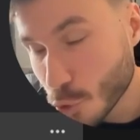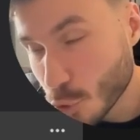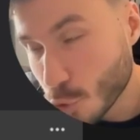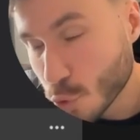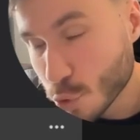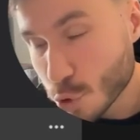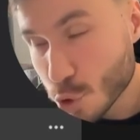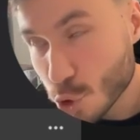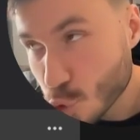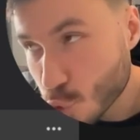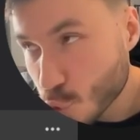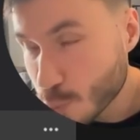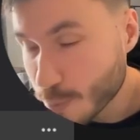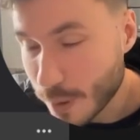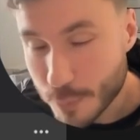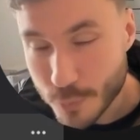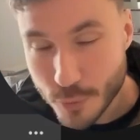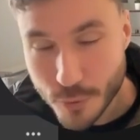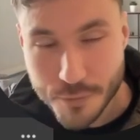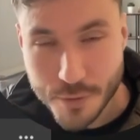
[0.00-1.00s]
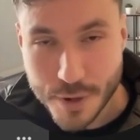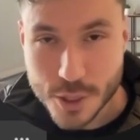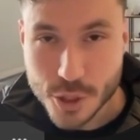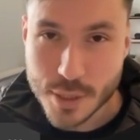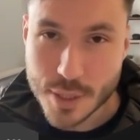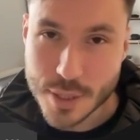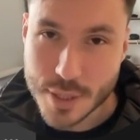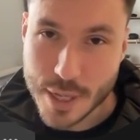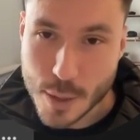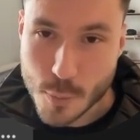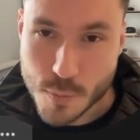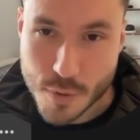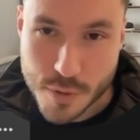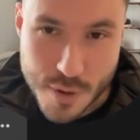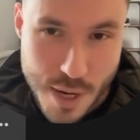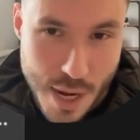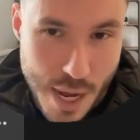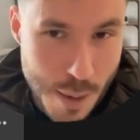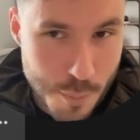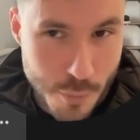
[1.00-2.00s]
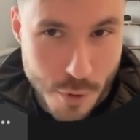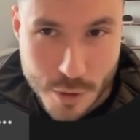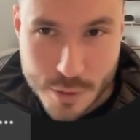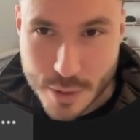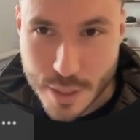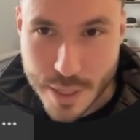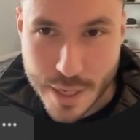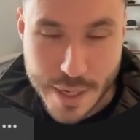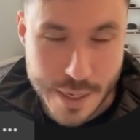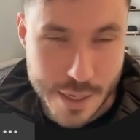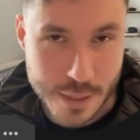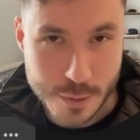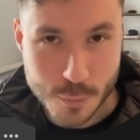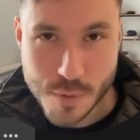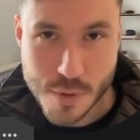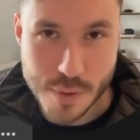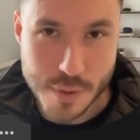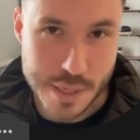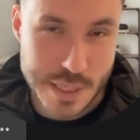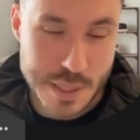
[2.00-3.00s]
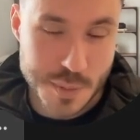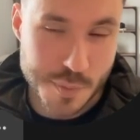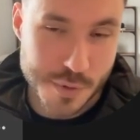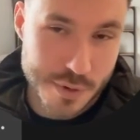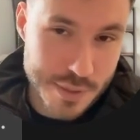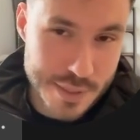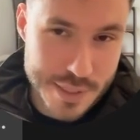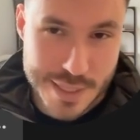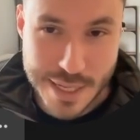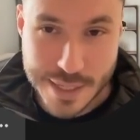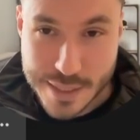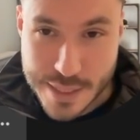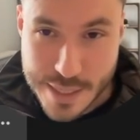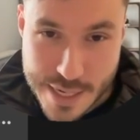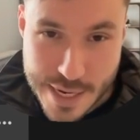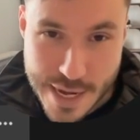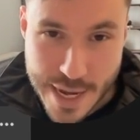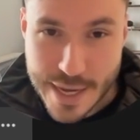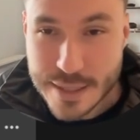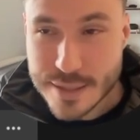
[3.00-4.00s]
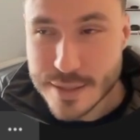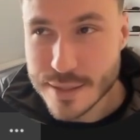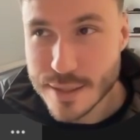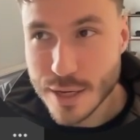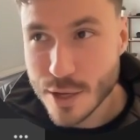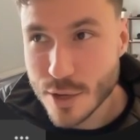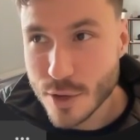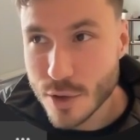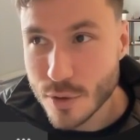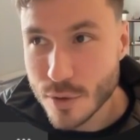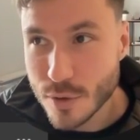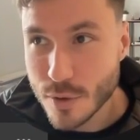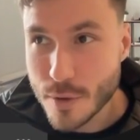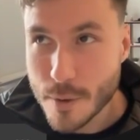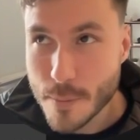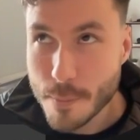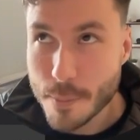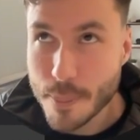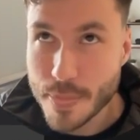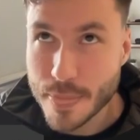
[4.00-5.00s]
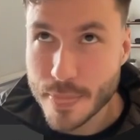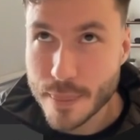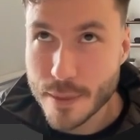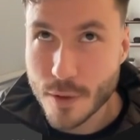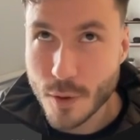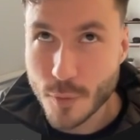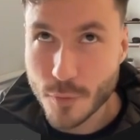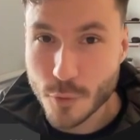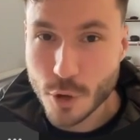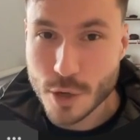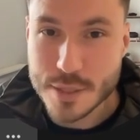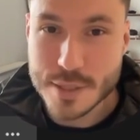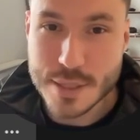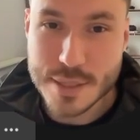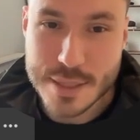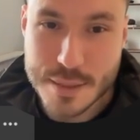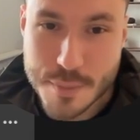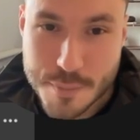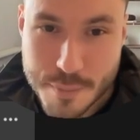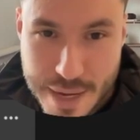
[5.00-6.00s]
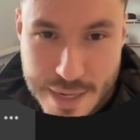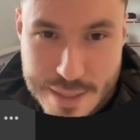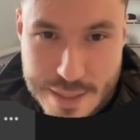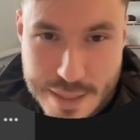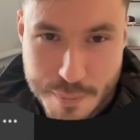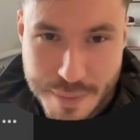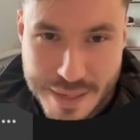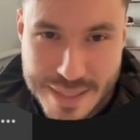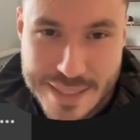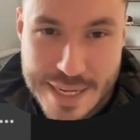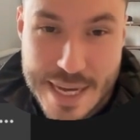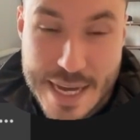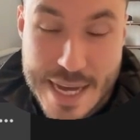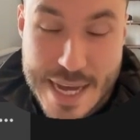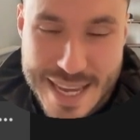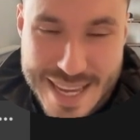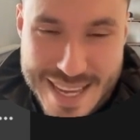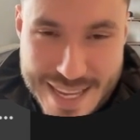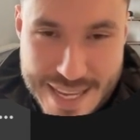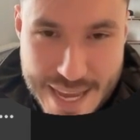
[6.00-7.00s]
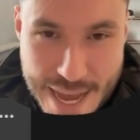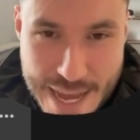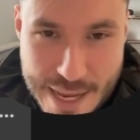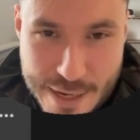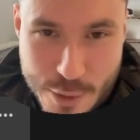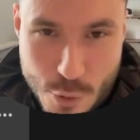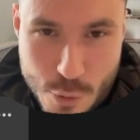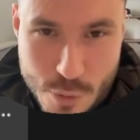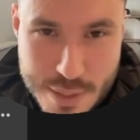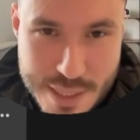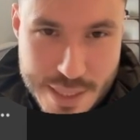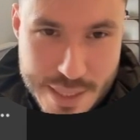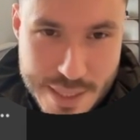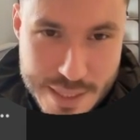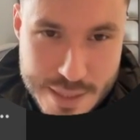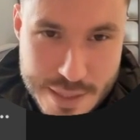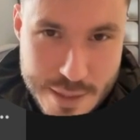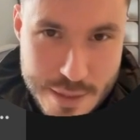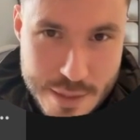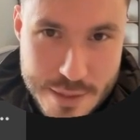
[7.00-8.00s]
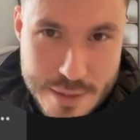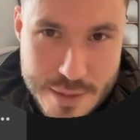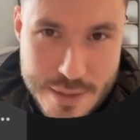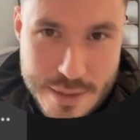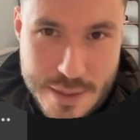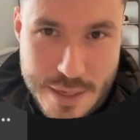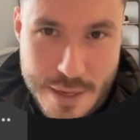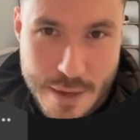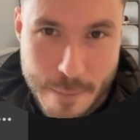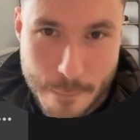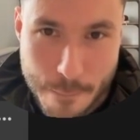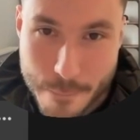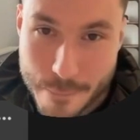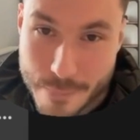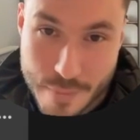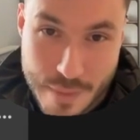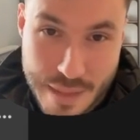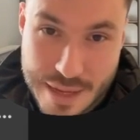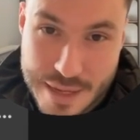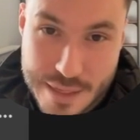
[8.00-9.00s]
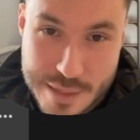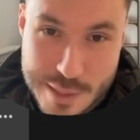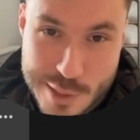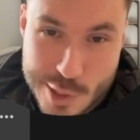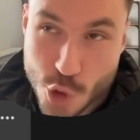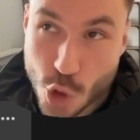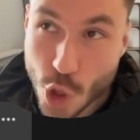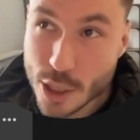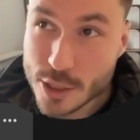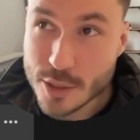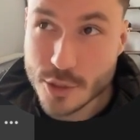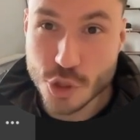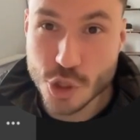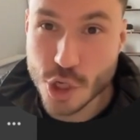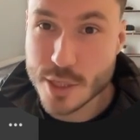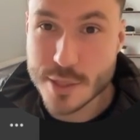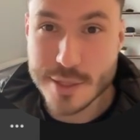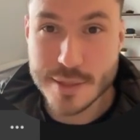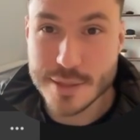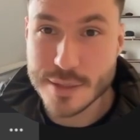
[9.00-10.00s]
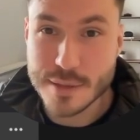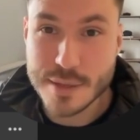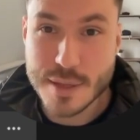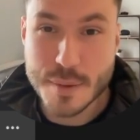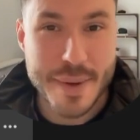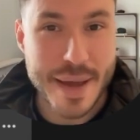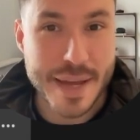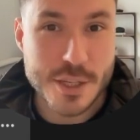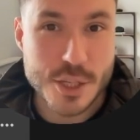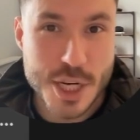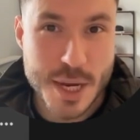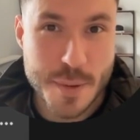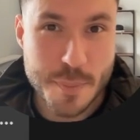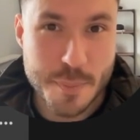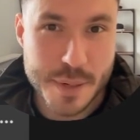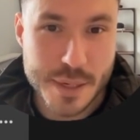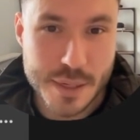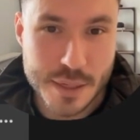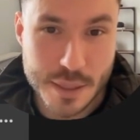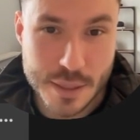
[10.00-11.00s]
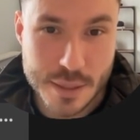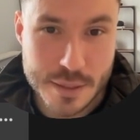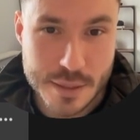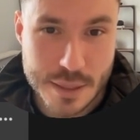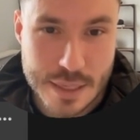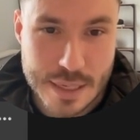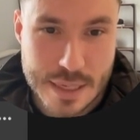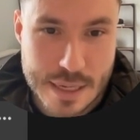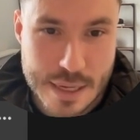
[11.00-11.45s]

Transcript: use it super professional, like with car modeling and with the experience that he has, of course it's amazing. But again, you see, it's it's it's not just the magic pill.